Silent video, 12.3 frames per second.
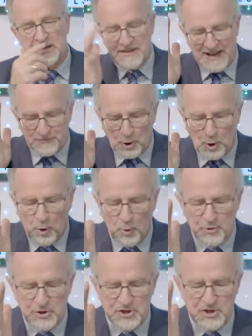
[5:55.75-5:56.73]
that the
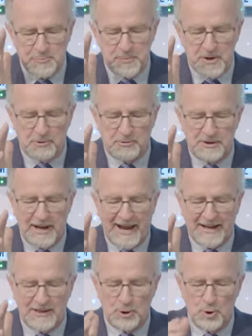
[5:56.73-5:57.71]
Holy Spirit
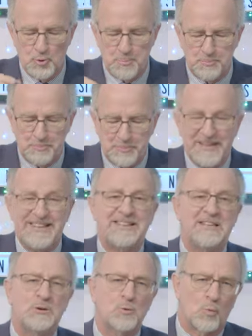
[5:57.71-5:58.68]
at Luke
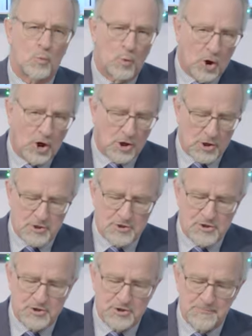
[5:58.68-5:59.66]
pin
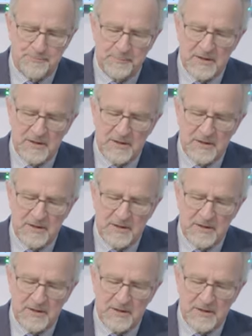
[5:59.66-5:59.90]
words